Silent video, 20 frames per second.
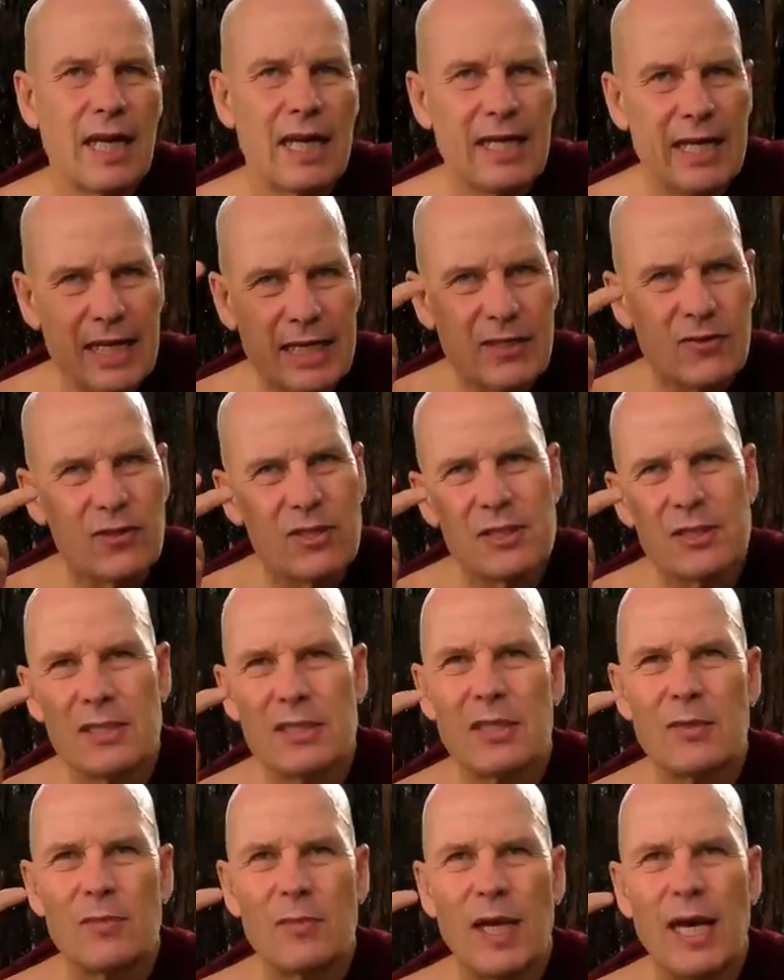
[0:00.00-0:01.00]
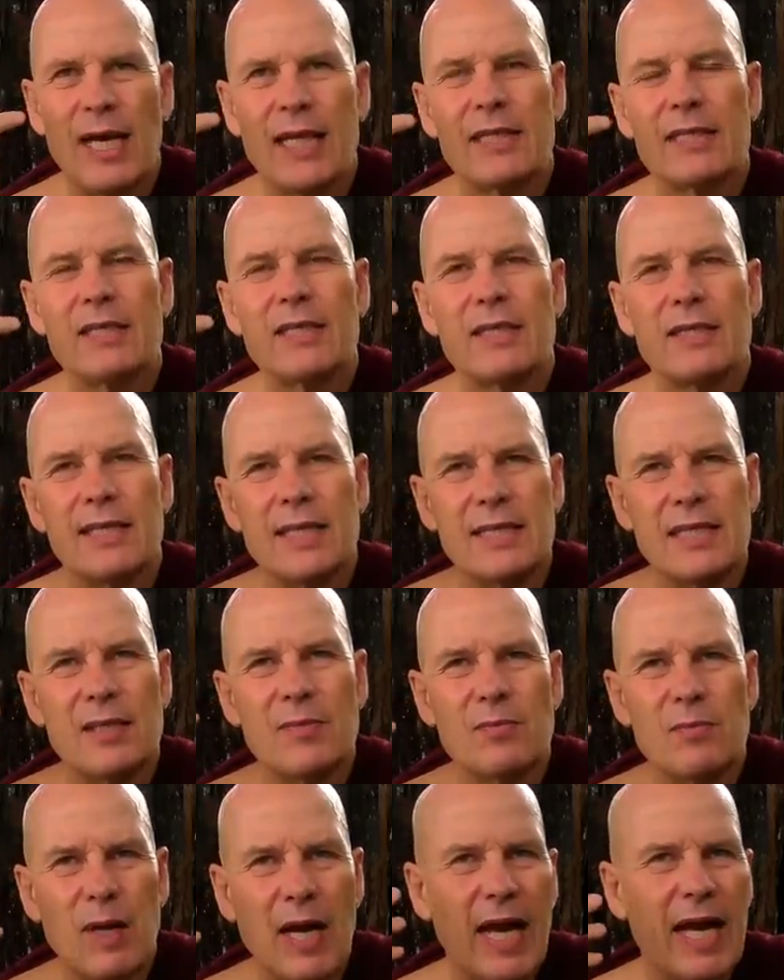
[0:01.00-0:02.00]
and ignorance in the mind, then
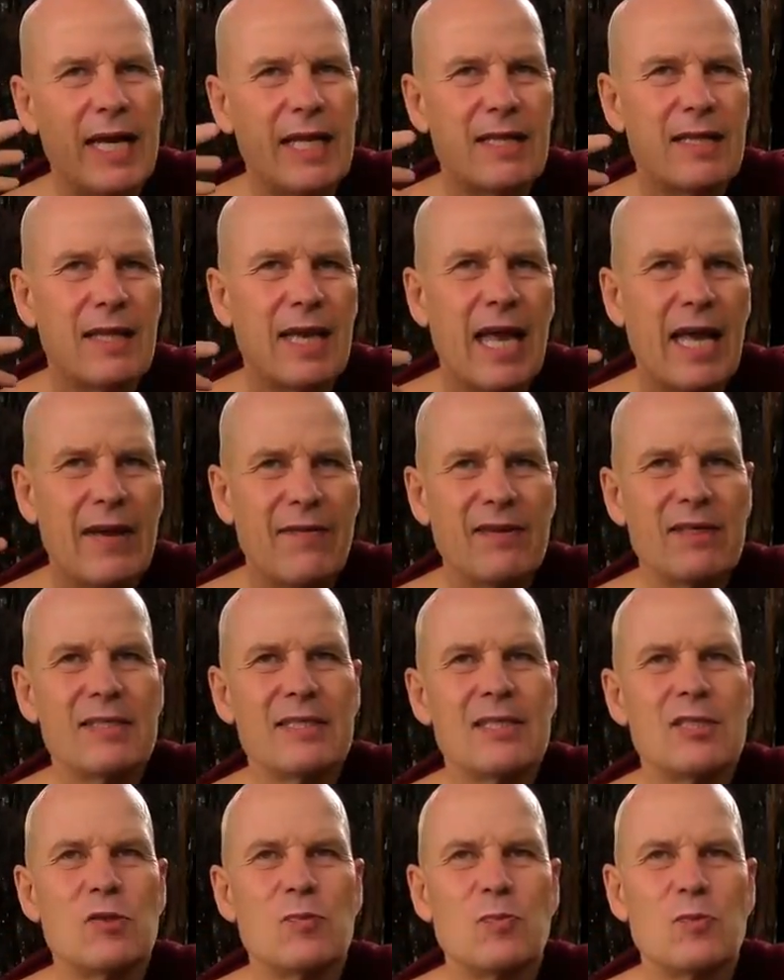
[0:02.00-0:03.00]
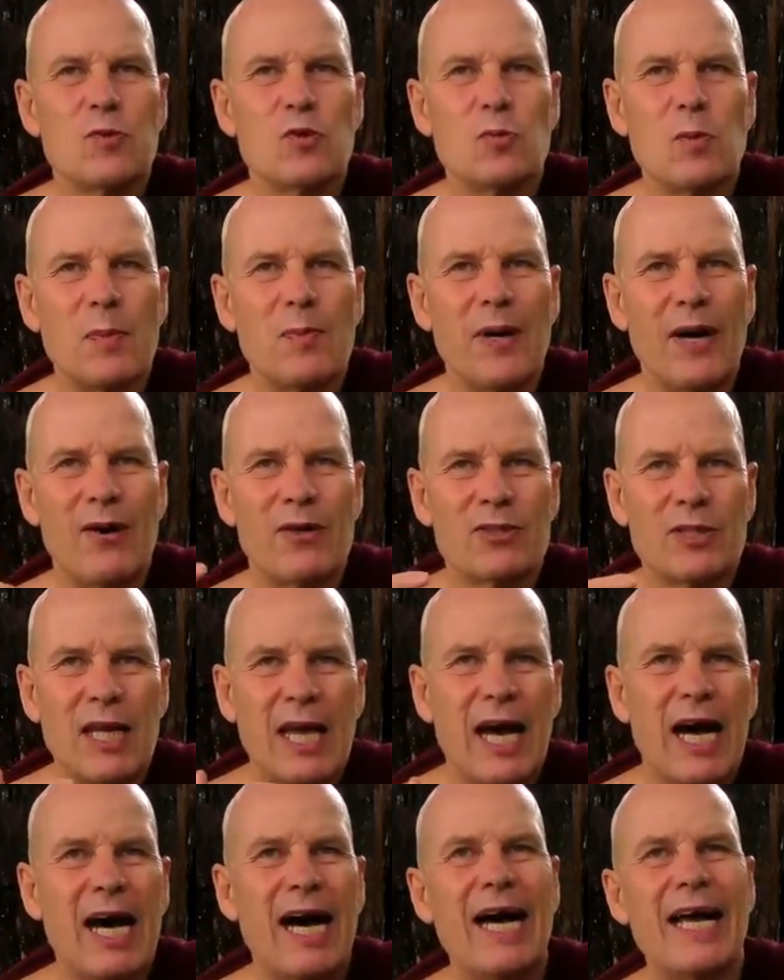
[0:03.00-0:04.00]
the mind, having these superpowers,
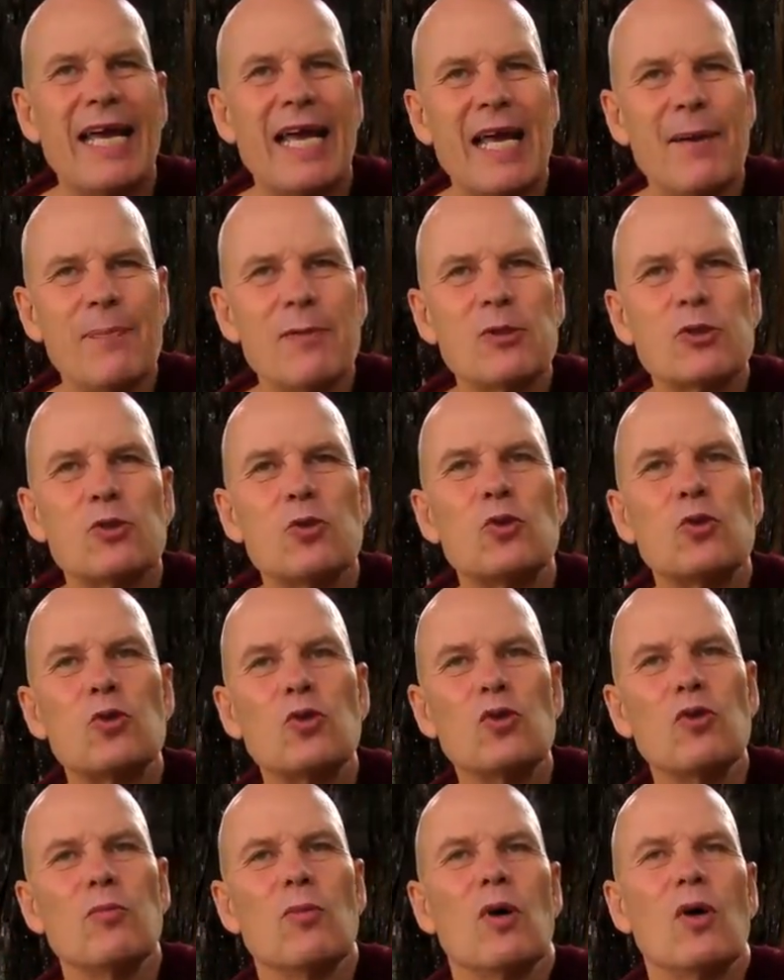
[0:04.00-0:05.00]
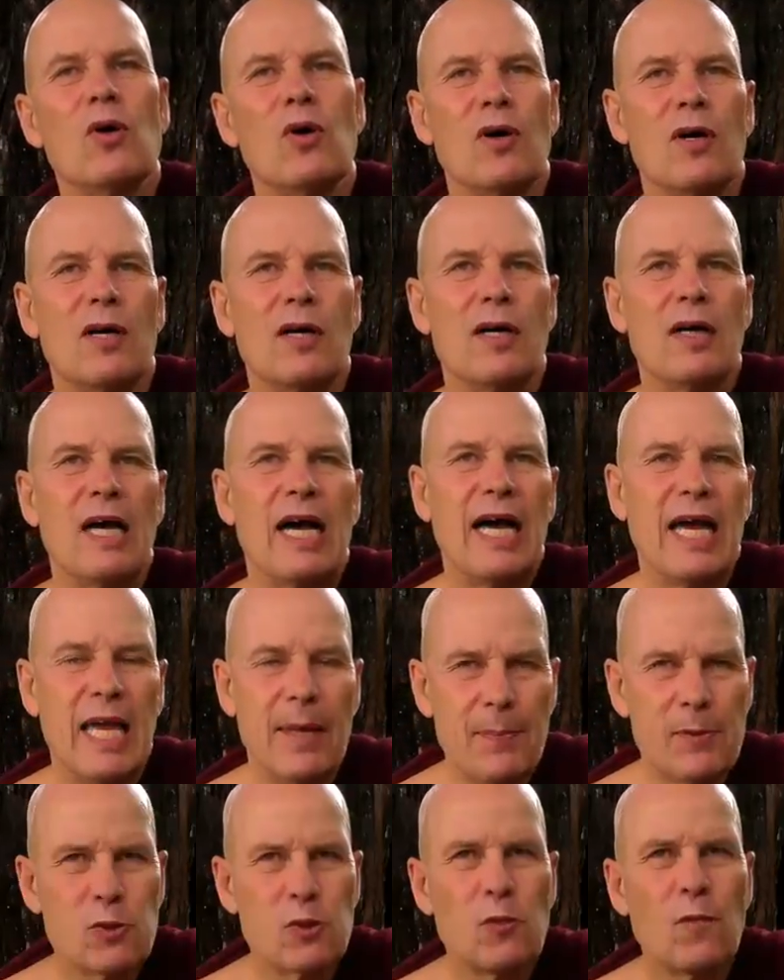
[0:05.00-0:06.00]
are able to do more, are
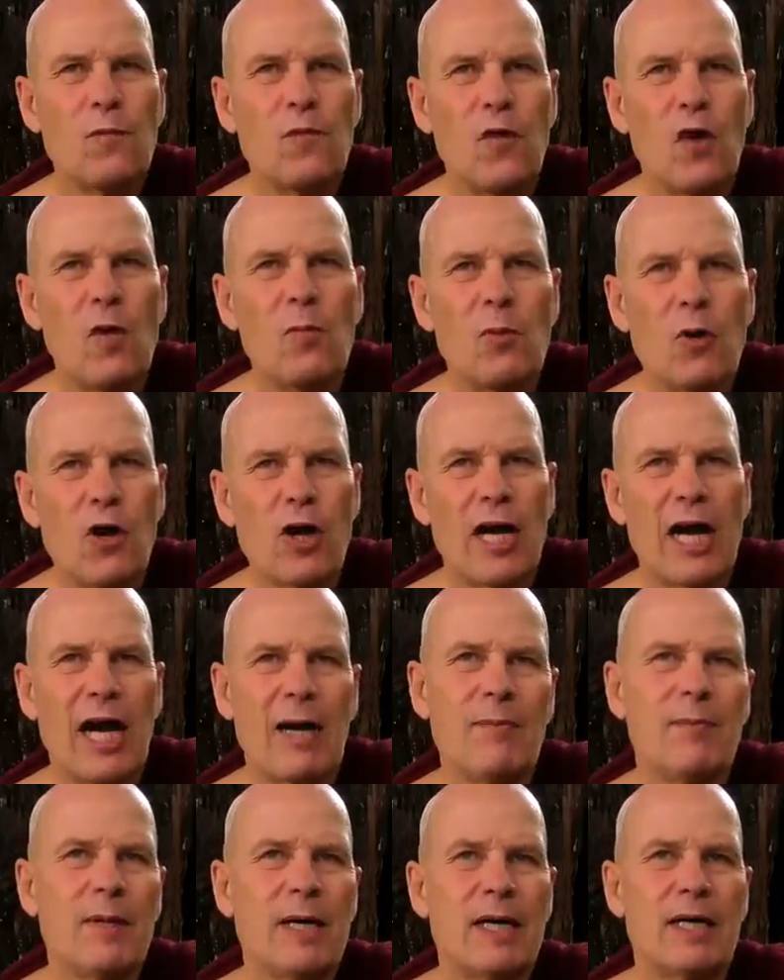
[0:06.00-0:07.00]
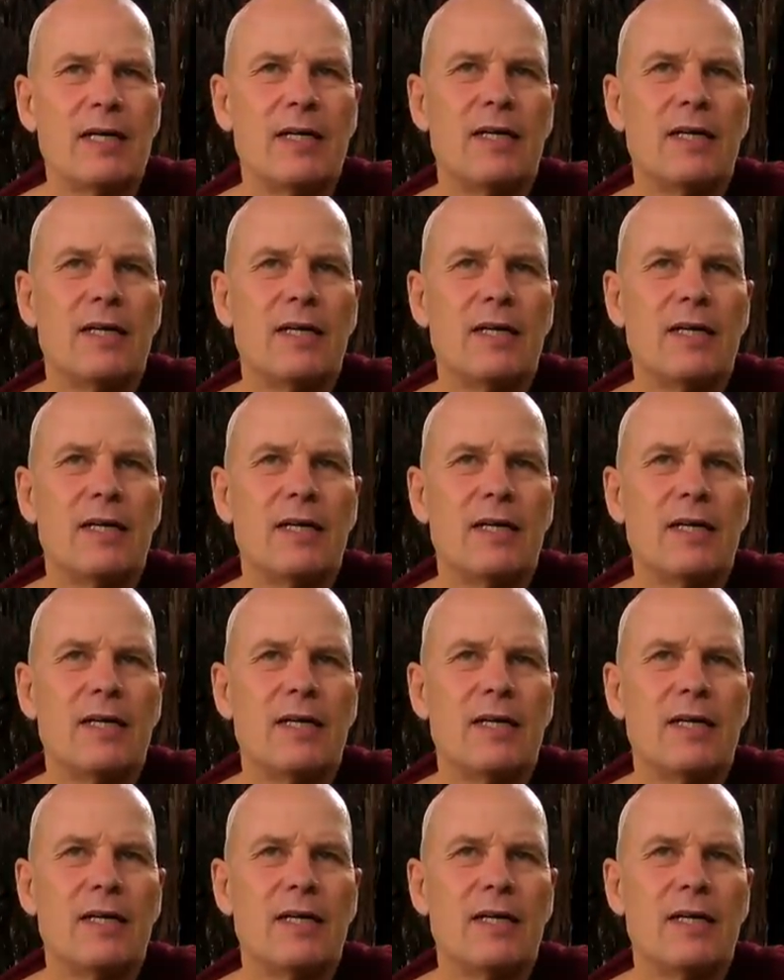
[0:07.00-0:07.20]
able to form more kamma.